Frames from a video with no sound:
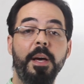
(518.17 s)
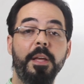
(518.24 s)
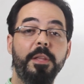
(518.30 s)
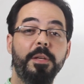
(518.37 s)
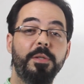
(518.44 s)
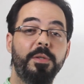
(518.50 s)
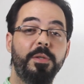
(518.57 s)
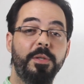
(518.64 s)

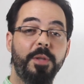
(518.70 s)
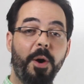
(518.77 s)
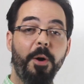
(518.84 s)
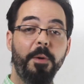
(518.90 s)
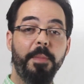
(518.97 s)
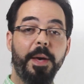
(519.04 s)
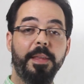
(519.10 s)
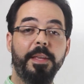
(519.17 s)
The
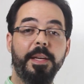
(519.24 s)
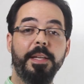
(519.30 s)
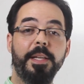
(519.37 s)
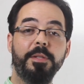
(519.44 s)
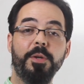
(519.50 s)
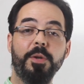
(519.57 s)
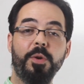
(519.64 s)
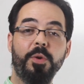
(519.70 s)
STAR method
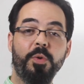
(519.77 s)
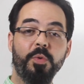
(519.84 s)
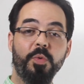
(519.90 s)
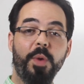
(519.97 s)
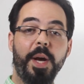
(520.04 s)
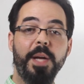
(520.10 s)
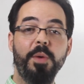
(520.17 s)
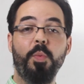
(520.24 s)
is a
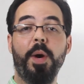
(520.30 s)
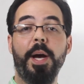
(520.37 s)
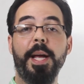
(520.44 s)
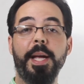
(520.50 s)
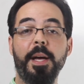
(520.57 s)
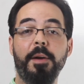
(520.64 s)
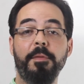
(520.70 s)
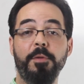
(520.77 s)
great
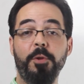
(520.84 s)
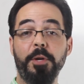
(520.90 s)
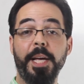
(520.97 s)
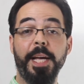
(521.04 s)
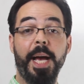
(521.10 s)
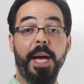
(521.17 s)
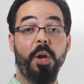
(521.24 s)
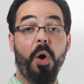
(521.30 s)
way of
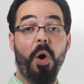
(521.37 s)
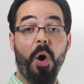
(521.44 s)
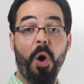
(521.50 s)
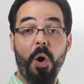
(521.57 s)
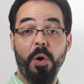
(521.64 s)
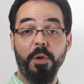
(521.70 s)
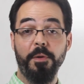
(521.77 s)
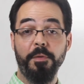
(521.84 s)
looking at
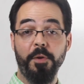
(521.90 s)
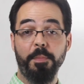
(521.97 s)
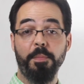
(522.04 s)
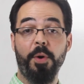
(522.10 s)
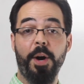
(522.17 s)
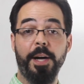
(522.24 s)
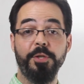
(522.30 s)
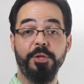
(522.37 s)
all of your
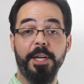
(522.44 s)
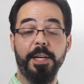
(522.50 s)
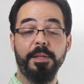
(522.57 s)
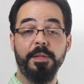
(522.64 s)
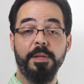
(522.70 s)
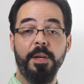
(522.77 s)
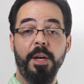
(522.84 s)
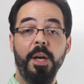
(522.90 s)

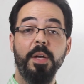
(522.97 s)
projects.